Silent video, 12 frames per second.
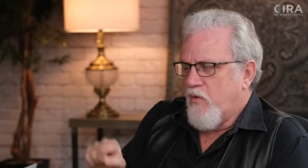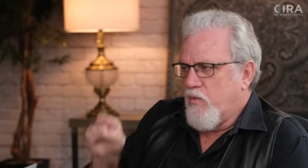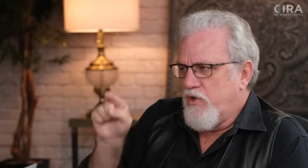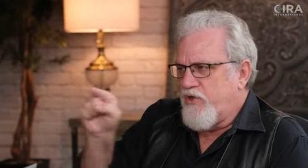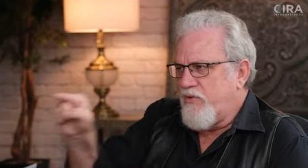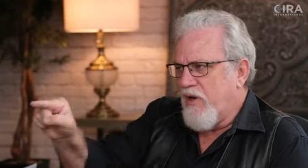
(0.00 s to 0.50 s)

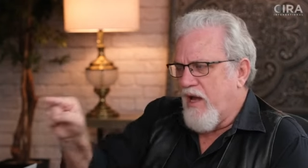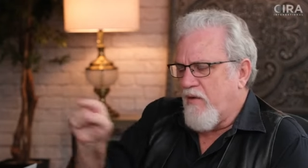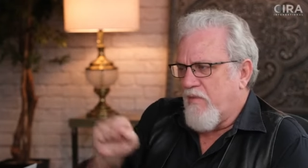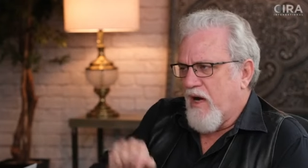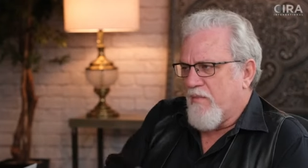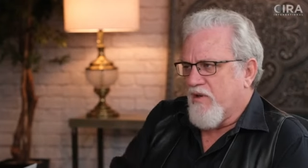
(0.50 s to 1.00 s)
Would you allow
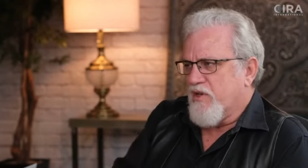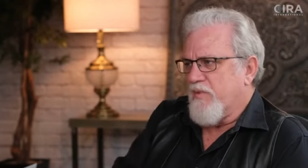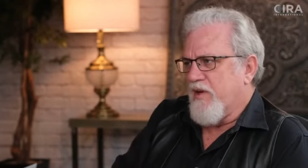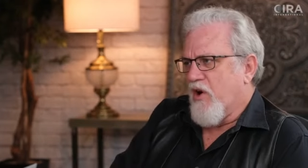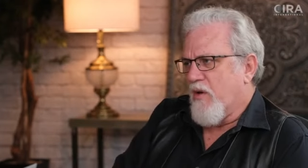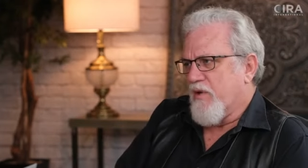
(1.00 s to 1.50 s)
Muhammad to
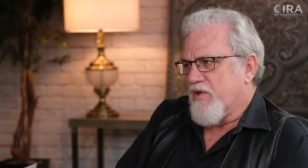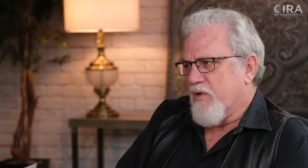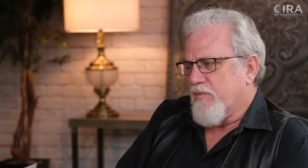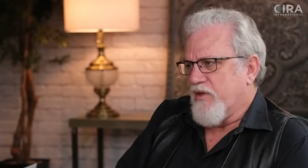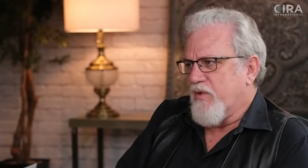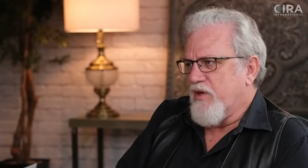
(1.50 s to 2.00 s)
be an arbiter
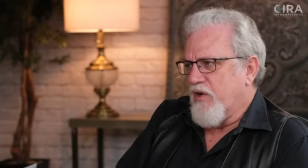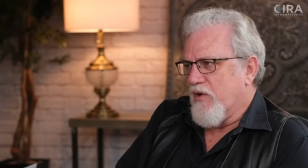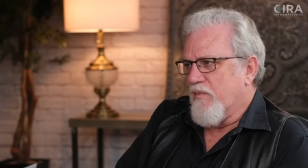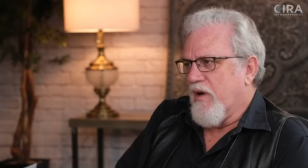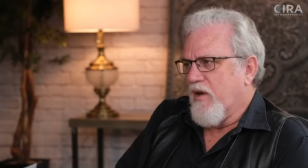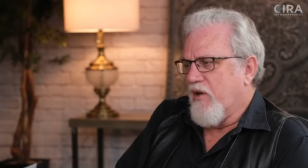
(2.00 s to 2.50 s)
between
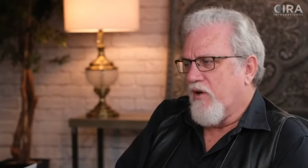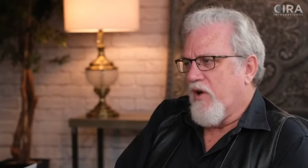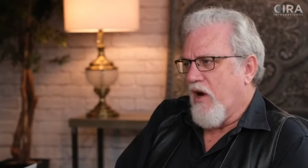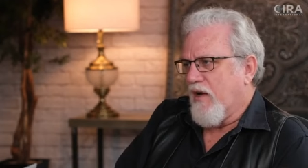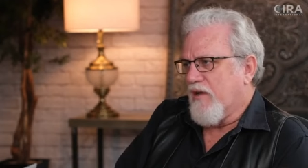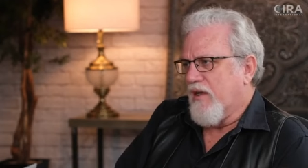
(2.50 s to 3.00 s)
your
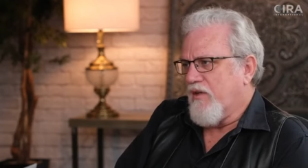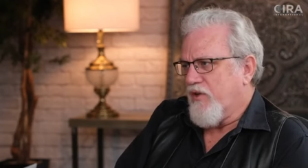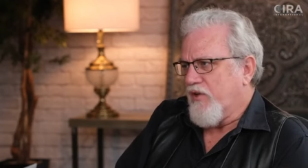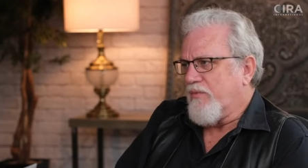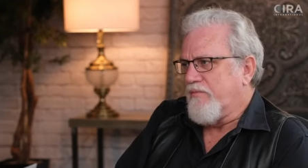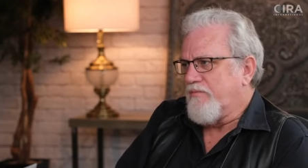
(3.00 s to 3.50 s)
God and
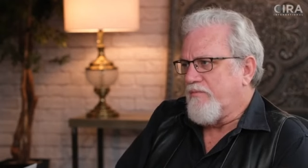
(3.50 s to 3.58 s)
you?